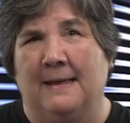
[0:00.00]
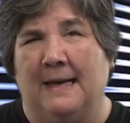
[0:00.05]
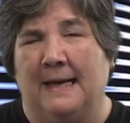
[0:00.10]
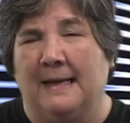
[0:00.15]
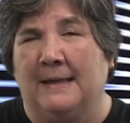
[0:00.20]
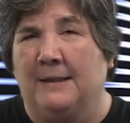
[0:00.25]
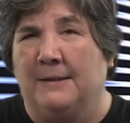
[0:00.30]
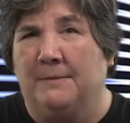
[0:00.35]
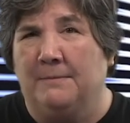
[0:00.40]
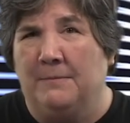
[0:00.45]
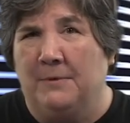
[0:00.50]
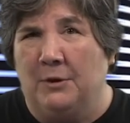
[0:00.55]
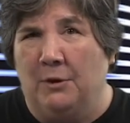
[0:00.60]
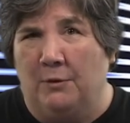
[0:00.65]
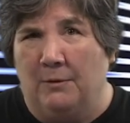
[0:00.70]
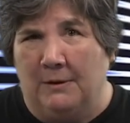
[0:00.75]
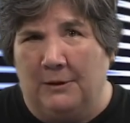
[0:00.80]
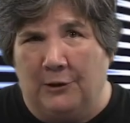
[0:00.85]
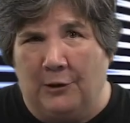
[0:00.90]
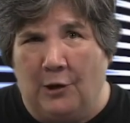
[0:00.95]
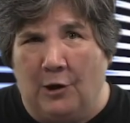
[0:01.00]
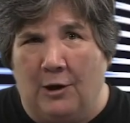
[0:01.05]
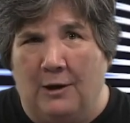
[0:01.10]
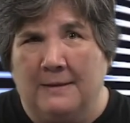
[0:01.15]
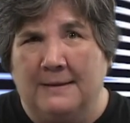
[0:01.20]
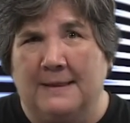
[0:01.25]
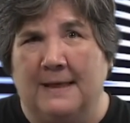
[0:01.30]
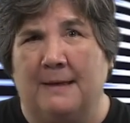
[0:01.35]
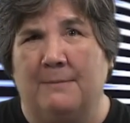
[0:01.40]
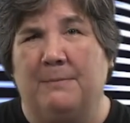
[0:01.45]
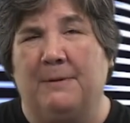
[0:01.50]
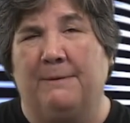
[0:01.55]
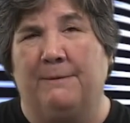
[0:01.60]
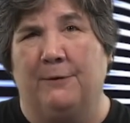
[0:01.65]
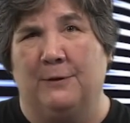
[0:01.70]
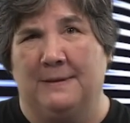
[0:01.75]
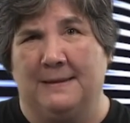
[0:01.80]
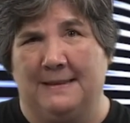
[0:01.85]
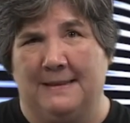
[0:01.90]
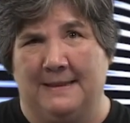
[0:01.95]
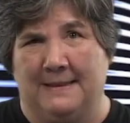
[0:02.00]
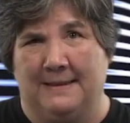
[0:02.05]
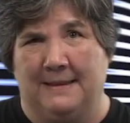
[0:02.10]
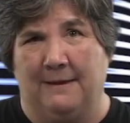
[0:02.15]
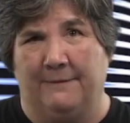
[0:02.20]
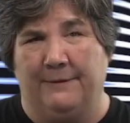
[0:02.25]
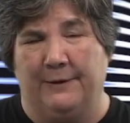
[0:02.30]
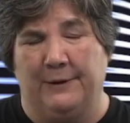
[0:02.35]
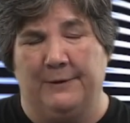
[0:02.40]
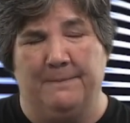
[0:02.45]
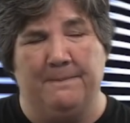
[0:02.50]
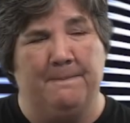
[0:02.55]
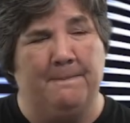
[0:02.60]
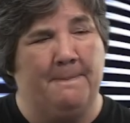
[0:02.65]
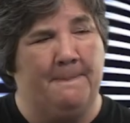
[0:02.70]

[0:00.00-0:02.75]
and go a long time before it's discovered.